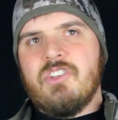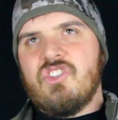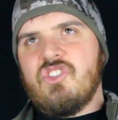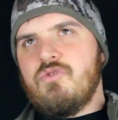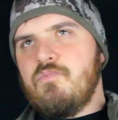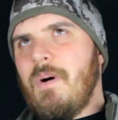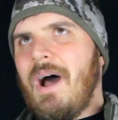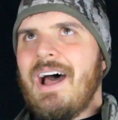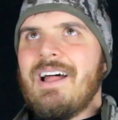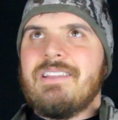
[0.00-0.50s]

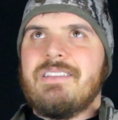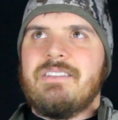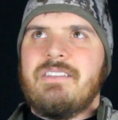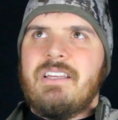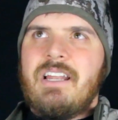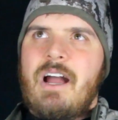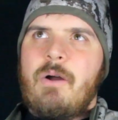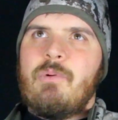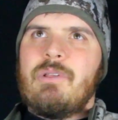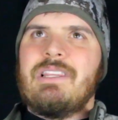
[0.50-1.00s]
spots
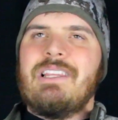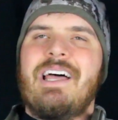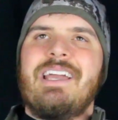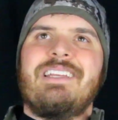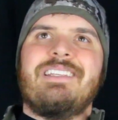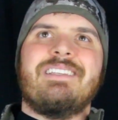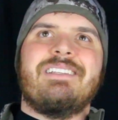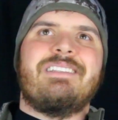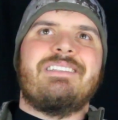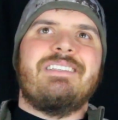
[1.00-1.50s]
that I would
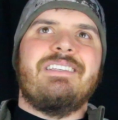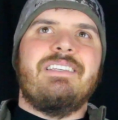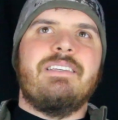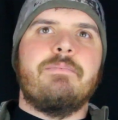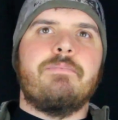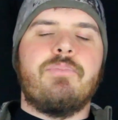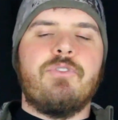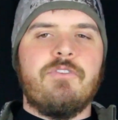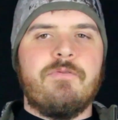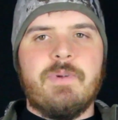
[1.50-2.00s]
like to see
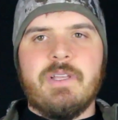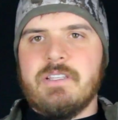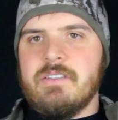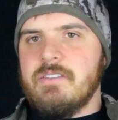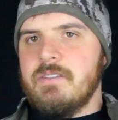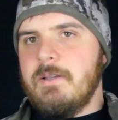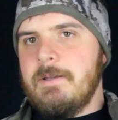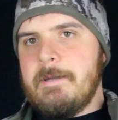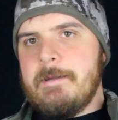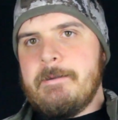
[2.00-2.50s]

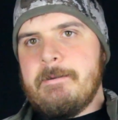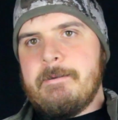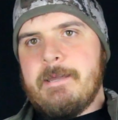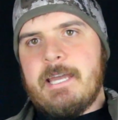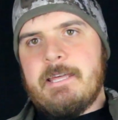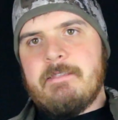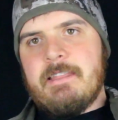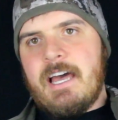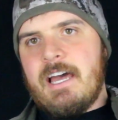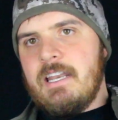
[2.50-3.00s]
improvements,
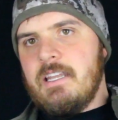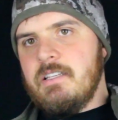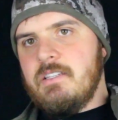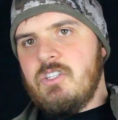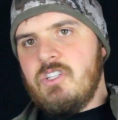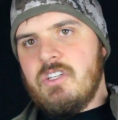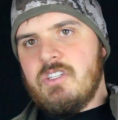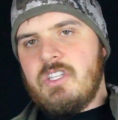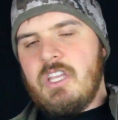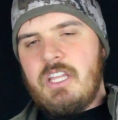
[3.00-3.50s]
and that
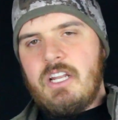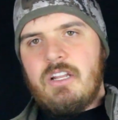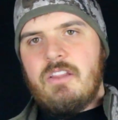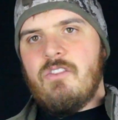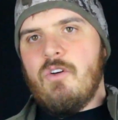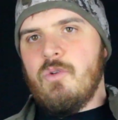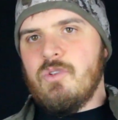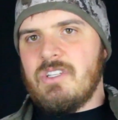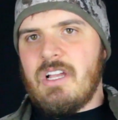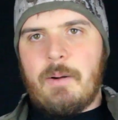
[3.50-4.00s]
is just in
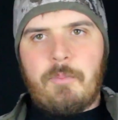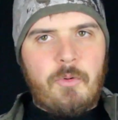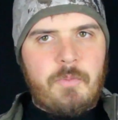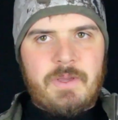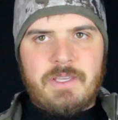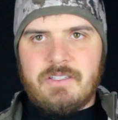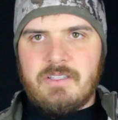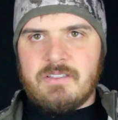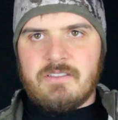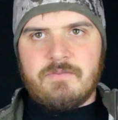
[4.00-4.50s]
those couple
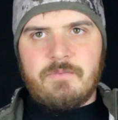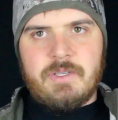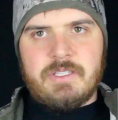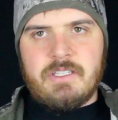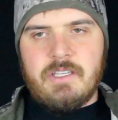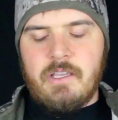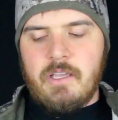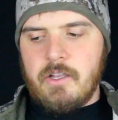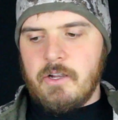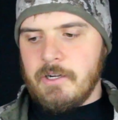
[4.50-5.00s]
pieces of
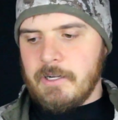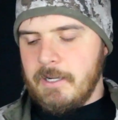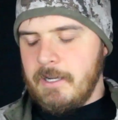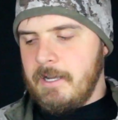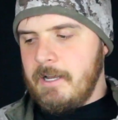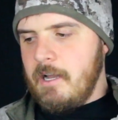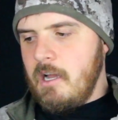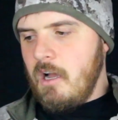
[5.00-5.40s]
missing gear.